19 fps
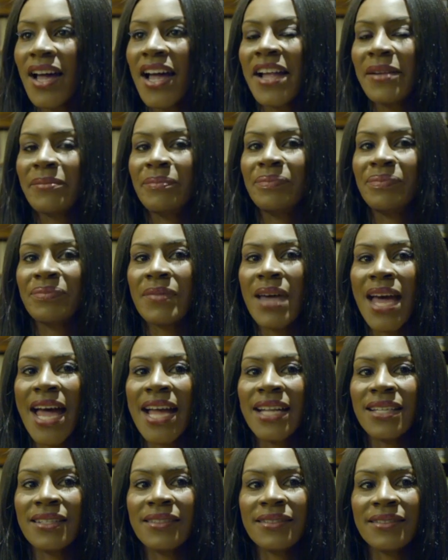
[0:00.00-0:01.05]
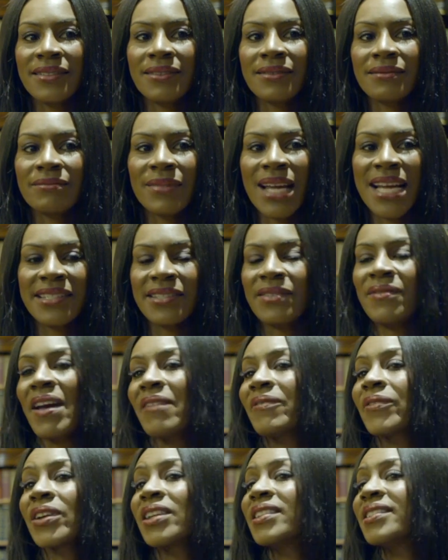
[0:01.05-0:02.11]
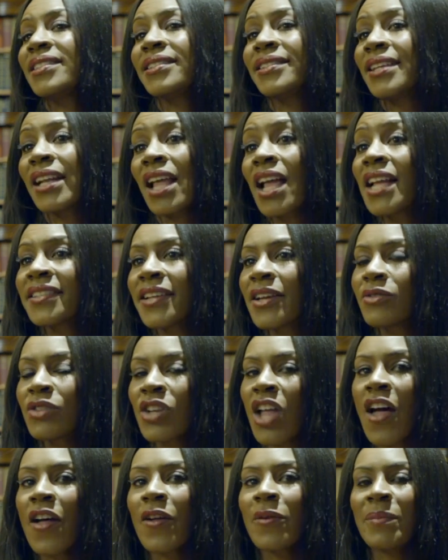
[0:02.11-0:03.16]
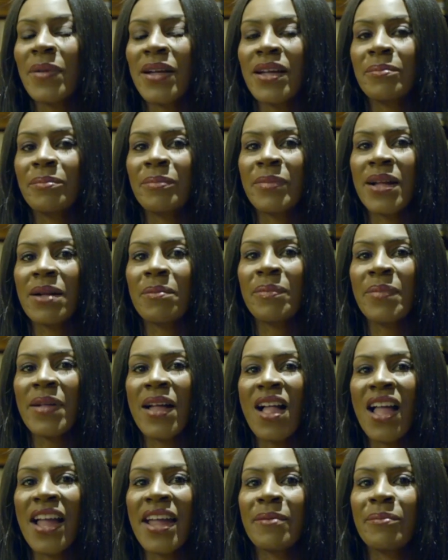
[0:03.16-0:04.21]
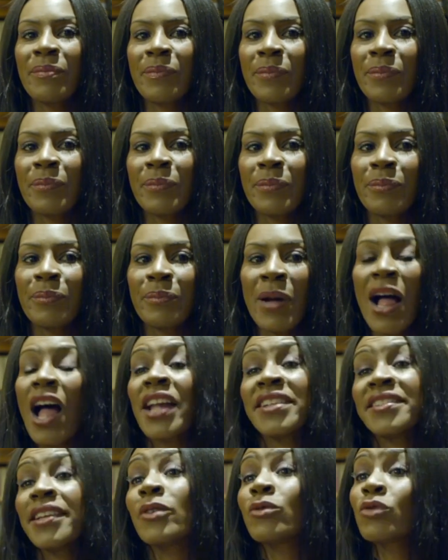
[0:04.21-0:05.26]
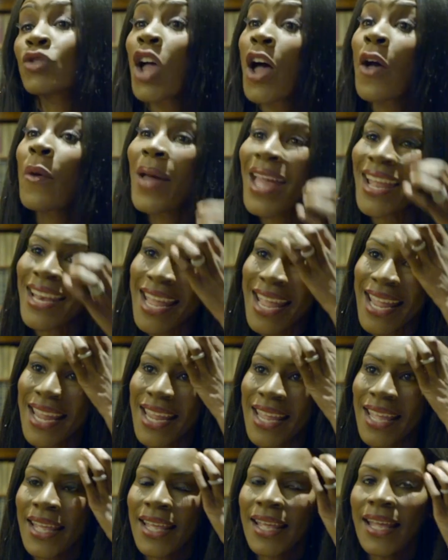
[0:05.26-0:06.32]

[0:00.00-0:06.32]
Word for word: um, and and of African descent. I don't know, but but but I but I don't know any.